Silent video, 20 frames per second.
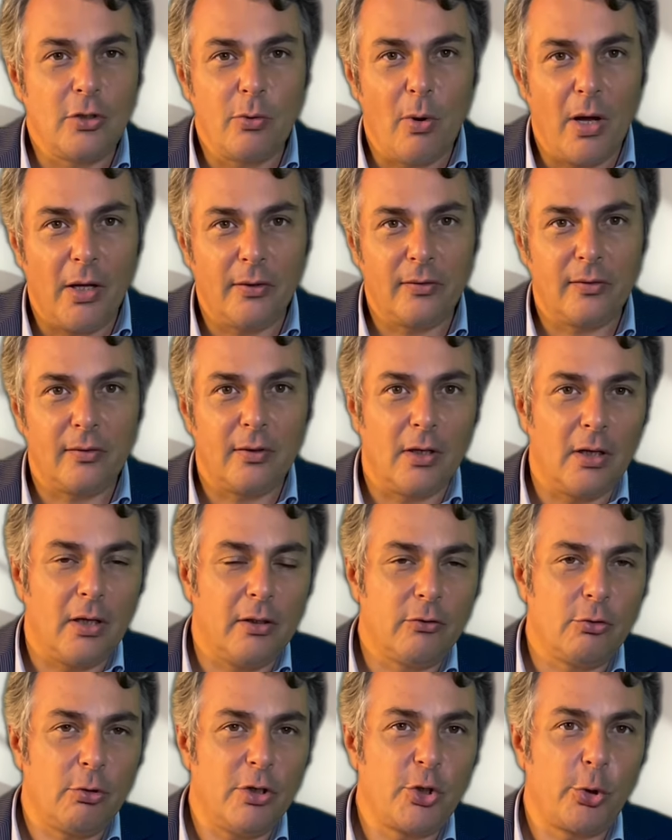US
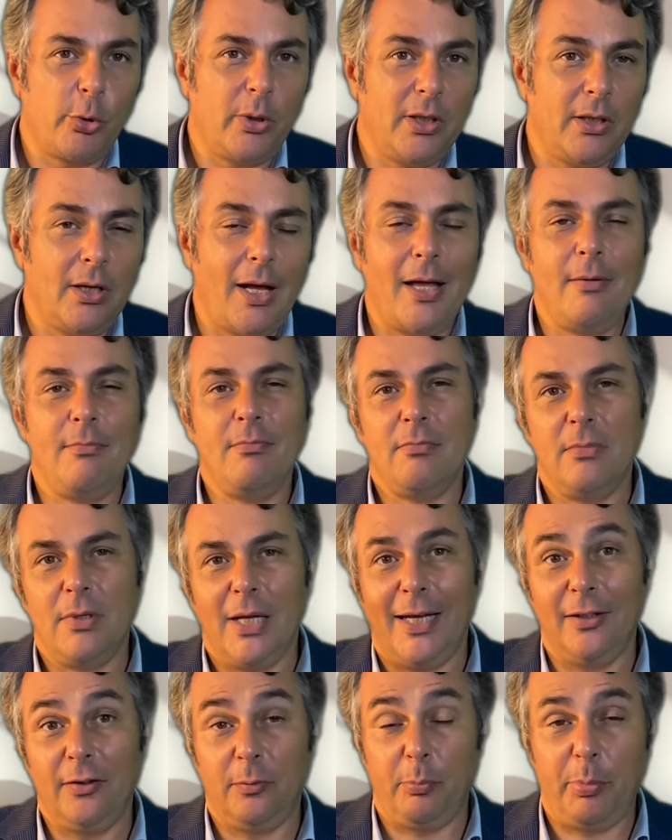Treasury,
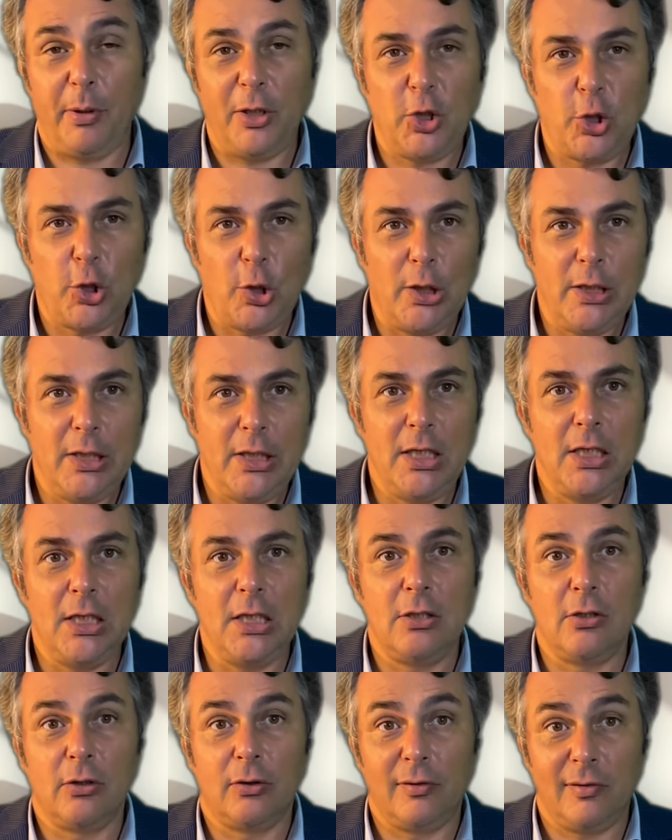especially
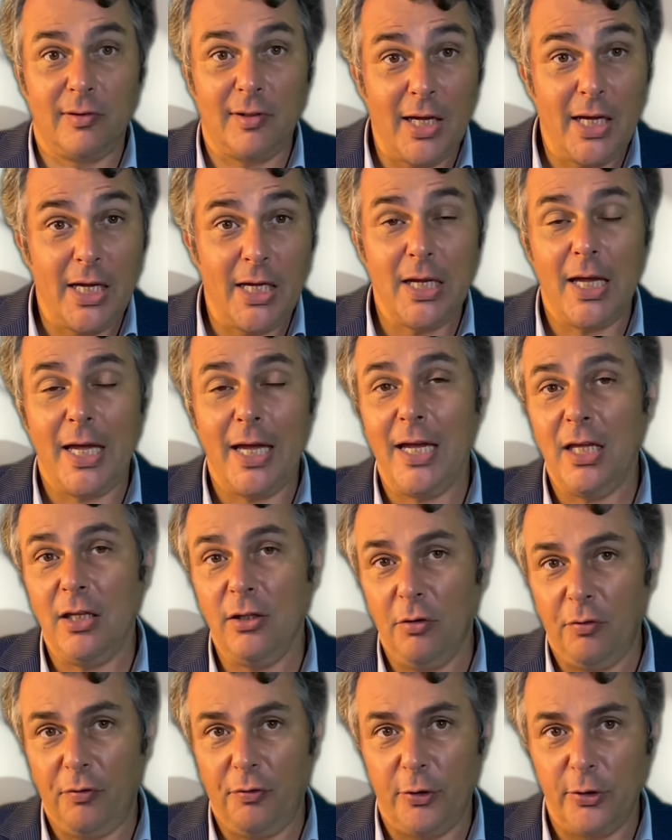the 10 and
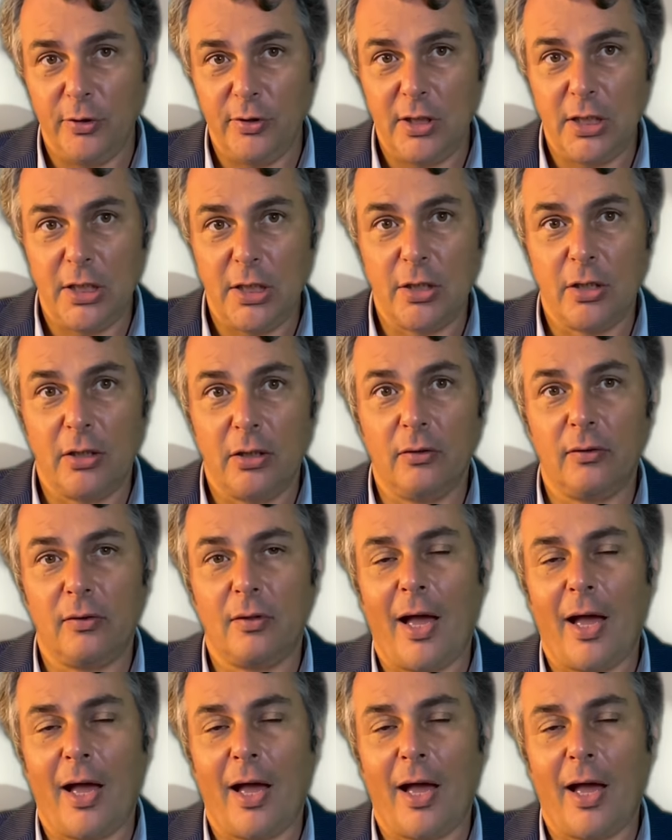the 30 years,